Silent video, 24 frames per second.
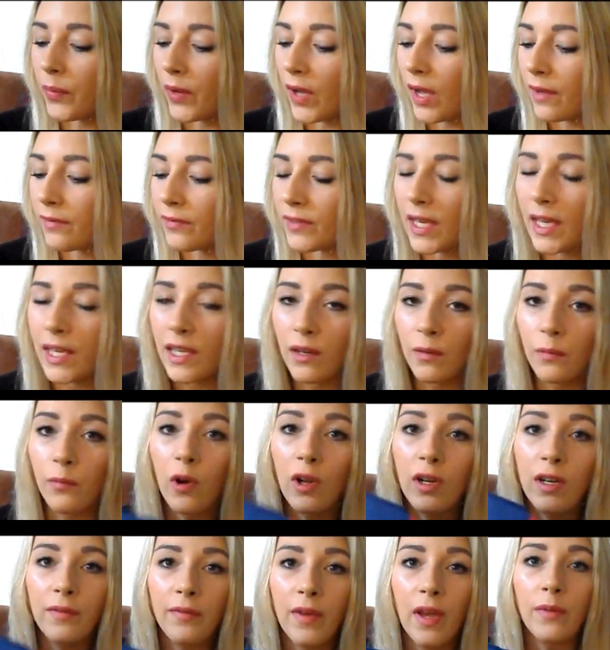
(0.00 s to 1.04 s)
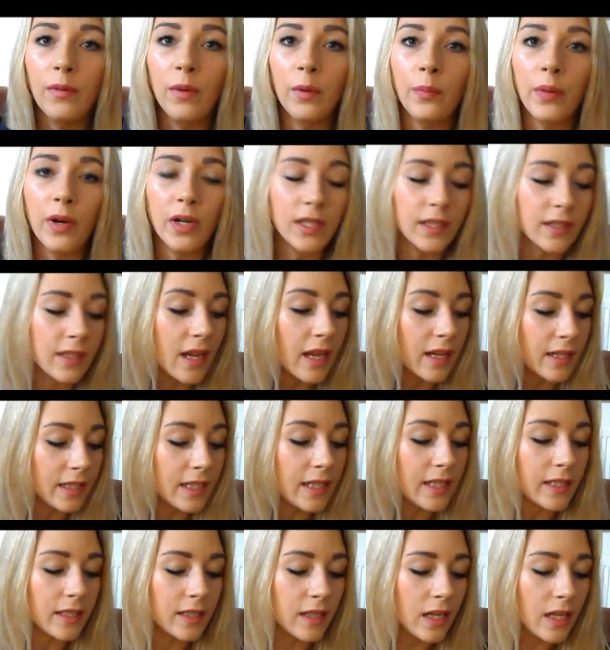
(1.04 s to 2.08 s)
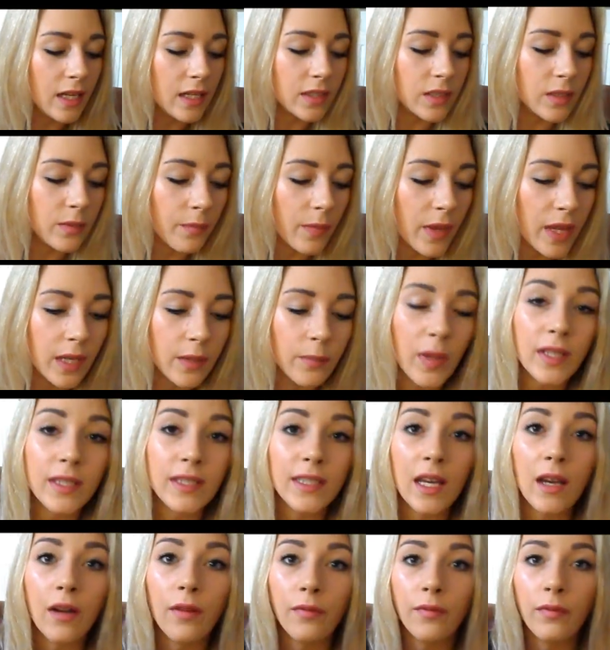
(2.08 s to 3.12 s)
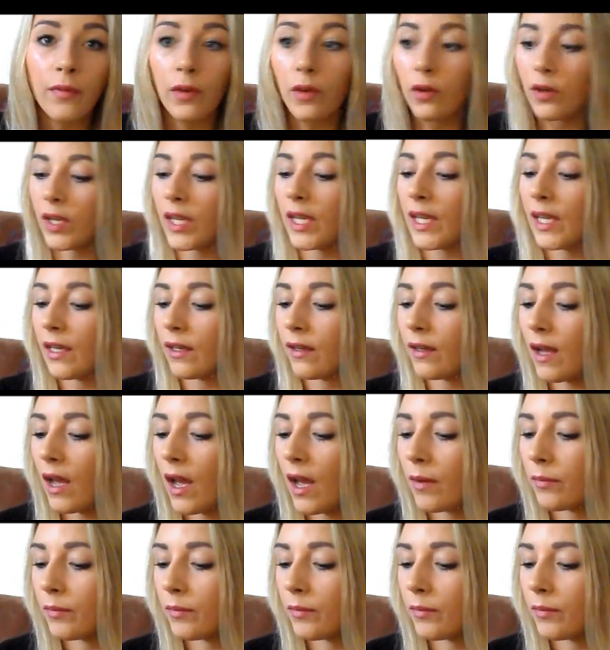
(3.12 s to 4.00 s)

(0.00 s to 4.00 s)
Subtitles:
but I've taken one of every product that I need to make myself looking